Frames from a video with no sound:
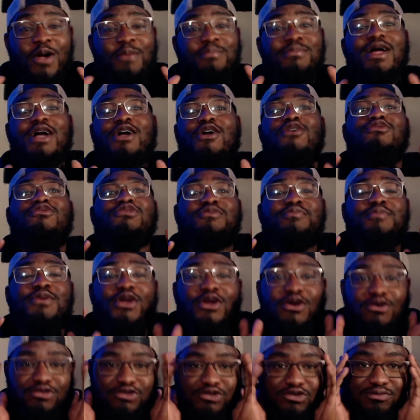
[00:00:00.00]
I'm not gonna speak
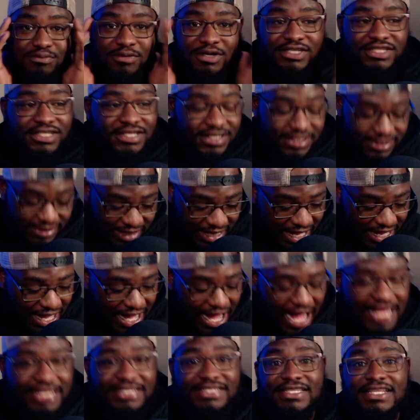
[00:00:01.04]
on too much because
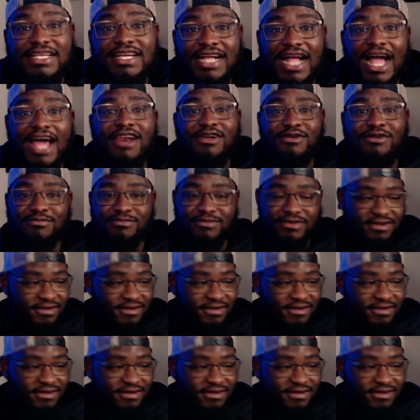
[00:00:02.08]
I still gotta